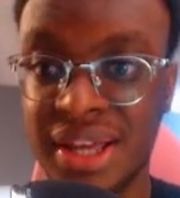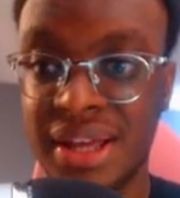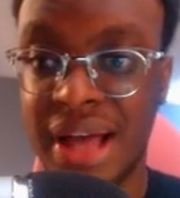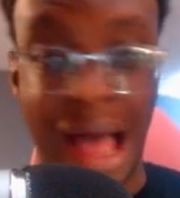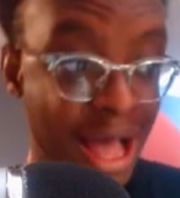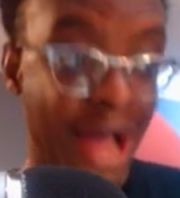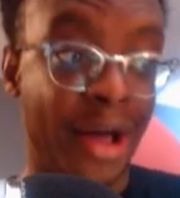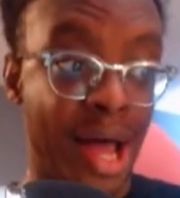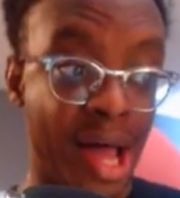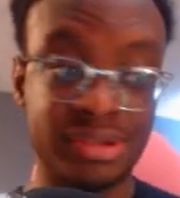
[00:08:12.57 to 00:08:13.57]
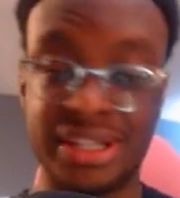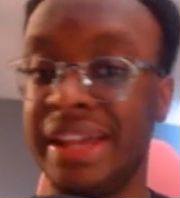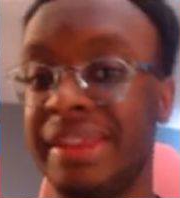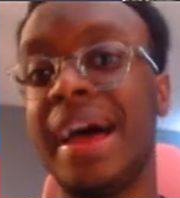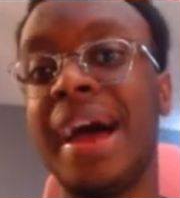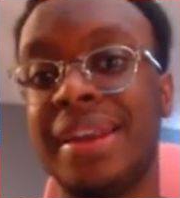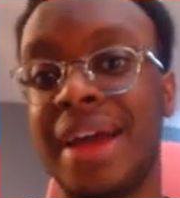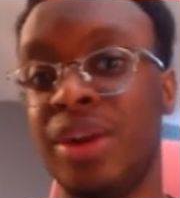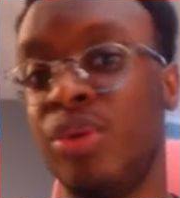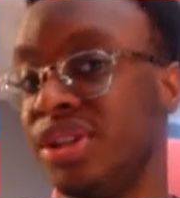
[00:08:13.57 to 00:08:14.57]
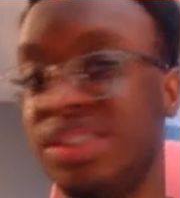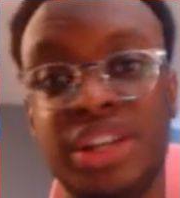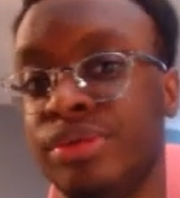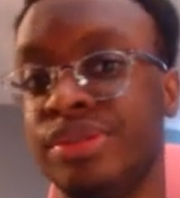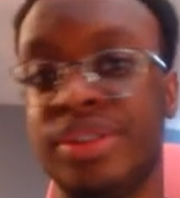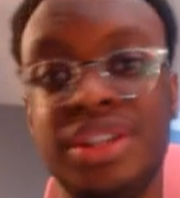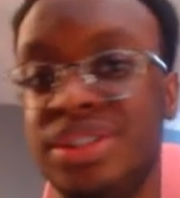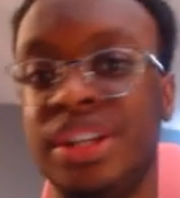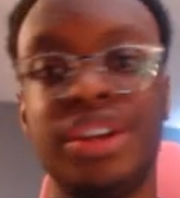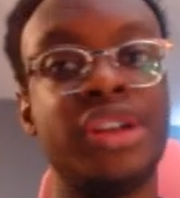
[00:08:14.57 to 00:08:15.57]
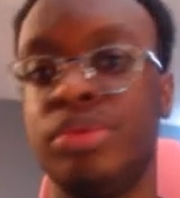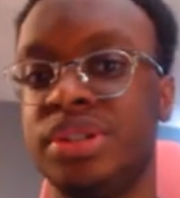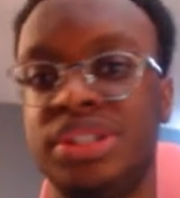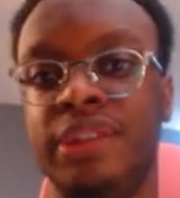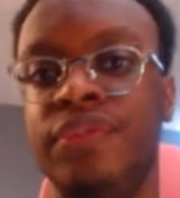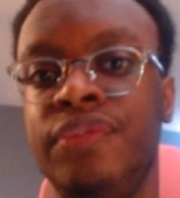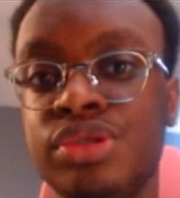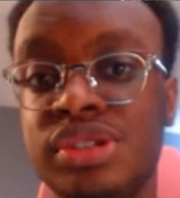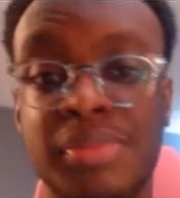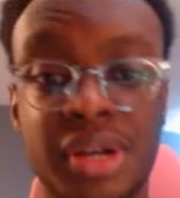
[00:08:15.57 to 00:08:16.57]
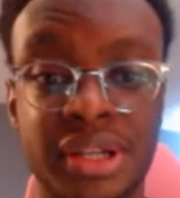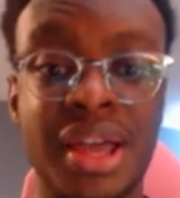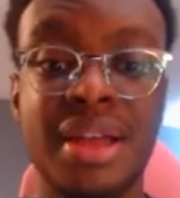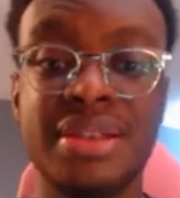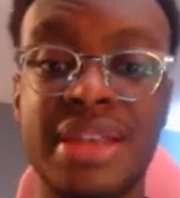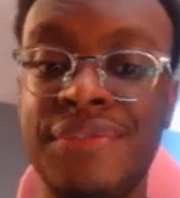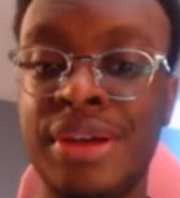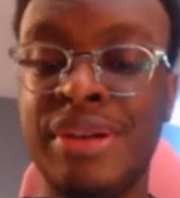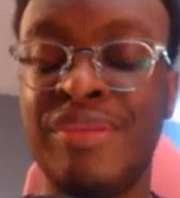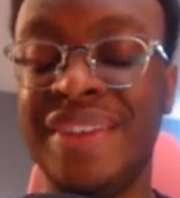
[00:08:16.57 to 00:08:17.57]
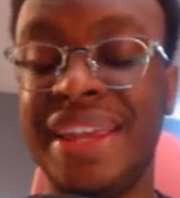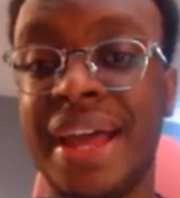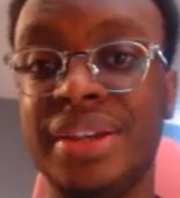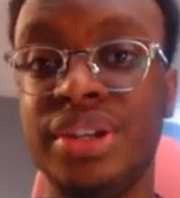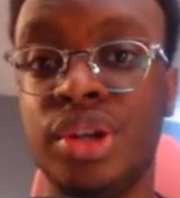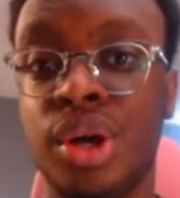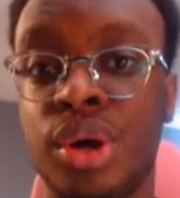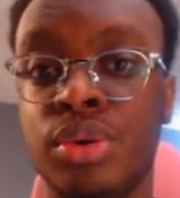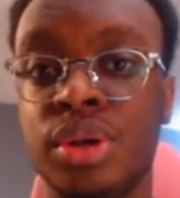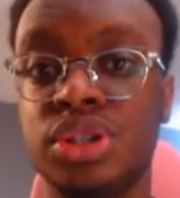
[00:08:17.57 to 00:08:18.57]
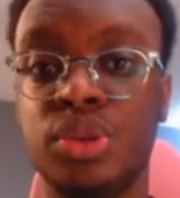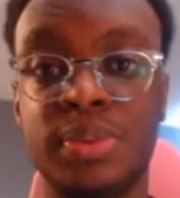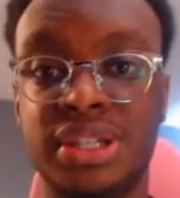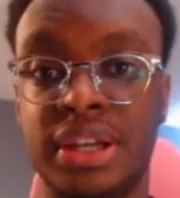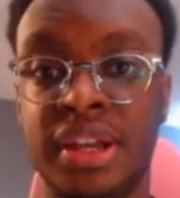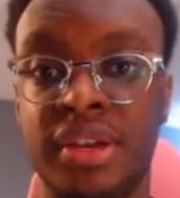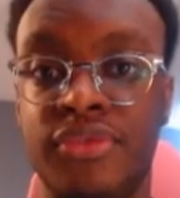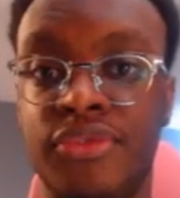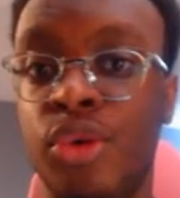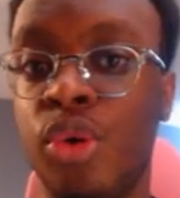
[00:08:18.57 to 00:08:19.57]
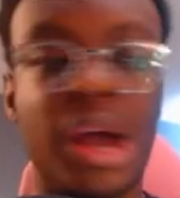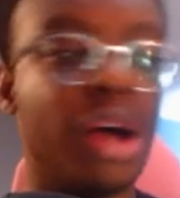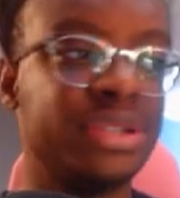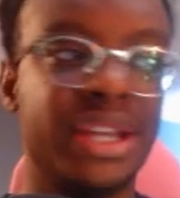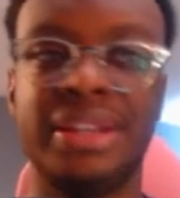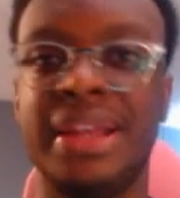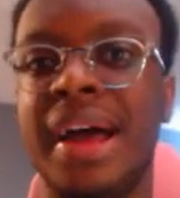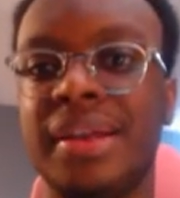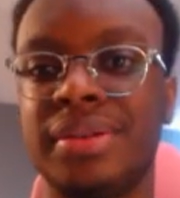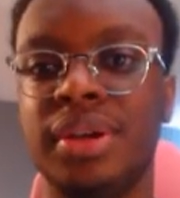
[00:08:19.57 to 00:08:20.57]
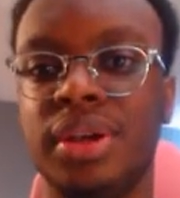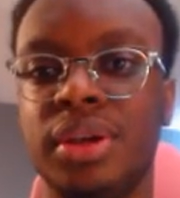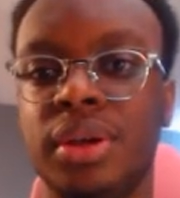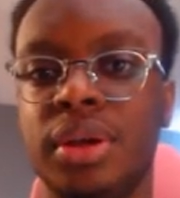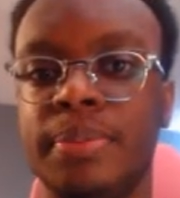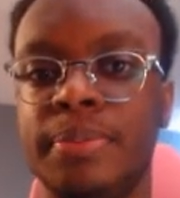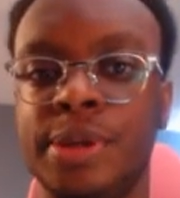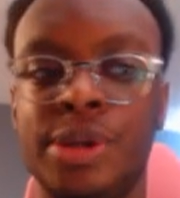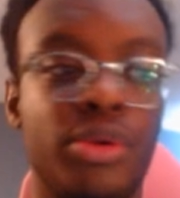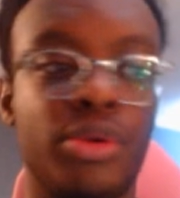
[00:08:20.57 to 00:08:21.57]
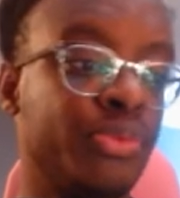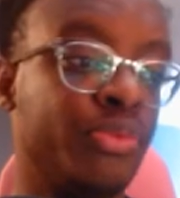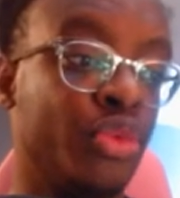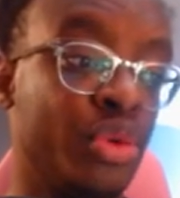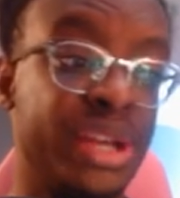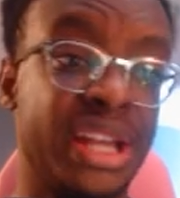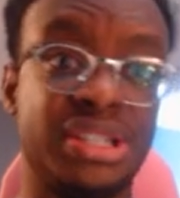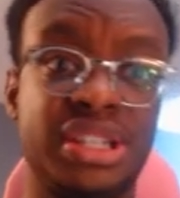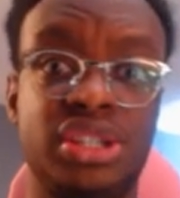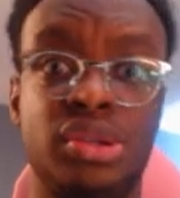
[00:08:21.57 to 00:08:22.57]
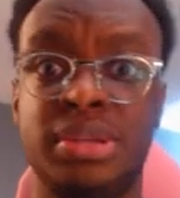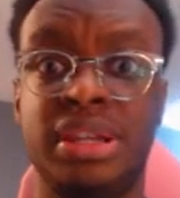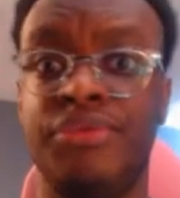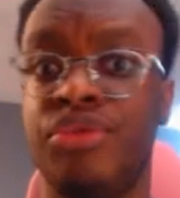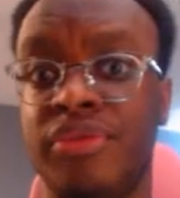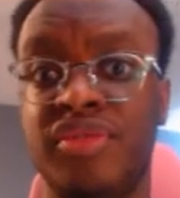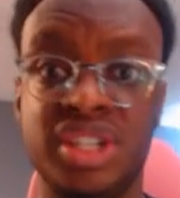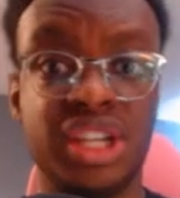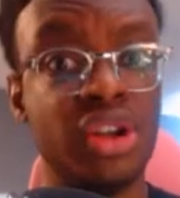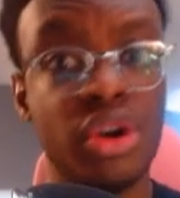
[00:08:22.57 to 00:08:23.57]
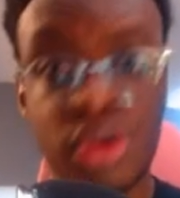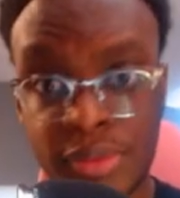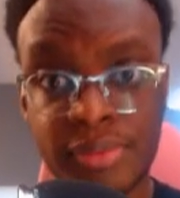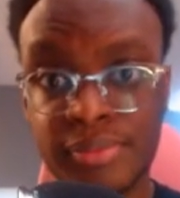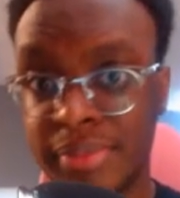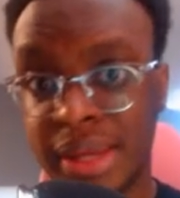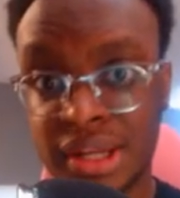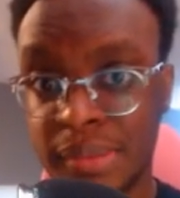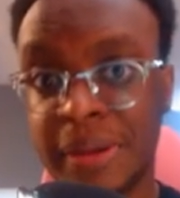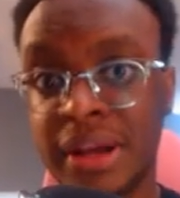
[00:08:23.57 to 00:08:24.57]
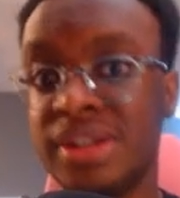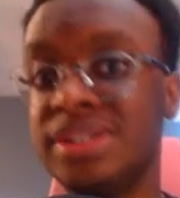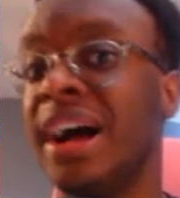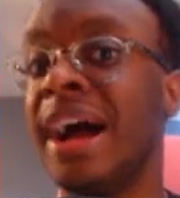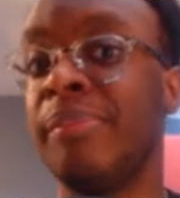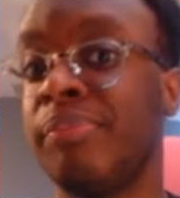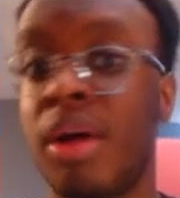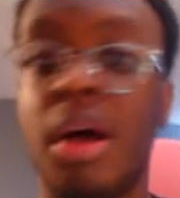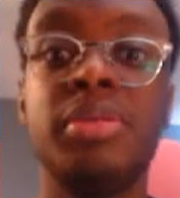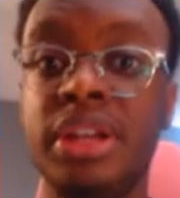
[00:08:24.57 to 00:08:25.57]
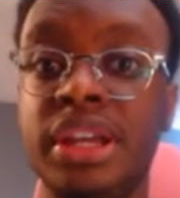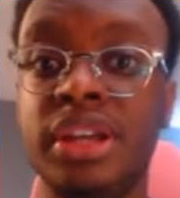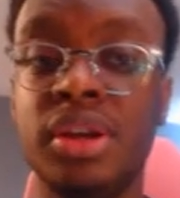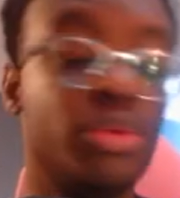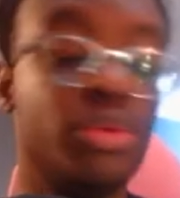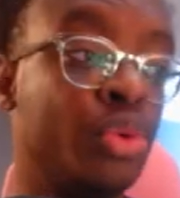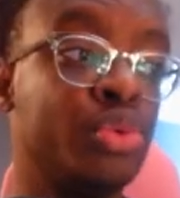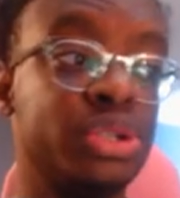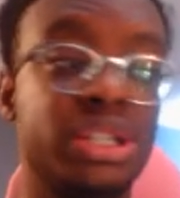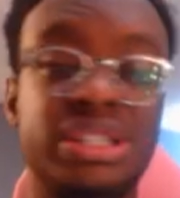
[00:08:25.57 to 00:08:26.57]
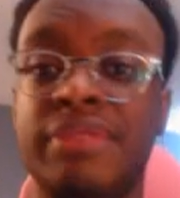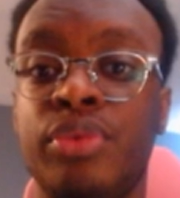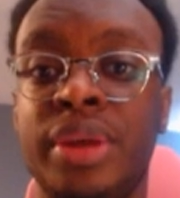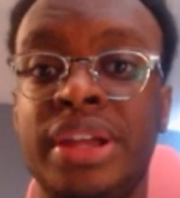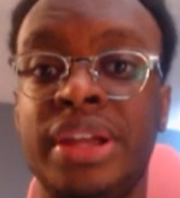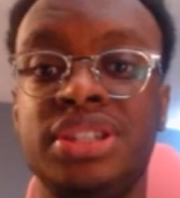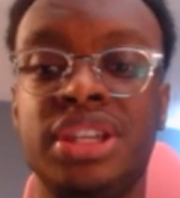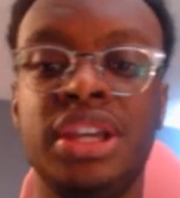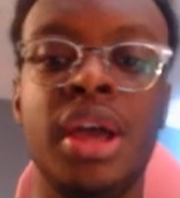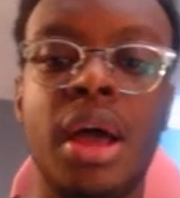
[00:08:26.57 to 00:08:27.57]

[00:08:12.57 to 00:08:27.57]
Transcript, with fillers: I, will take that. I don't want to see Ultra Instinct. I don't want to see Fusion, but definitely if we get, you know, Super Saiyan 4, I'll take that. You know, will we get to see Super Saiyan 4 Vegeta make an appearance? I probably. We'll, we'll just have to wait and see.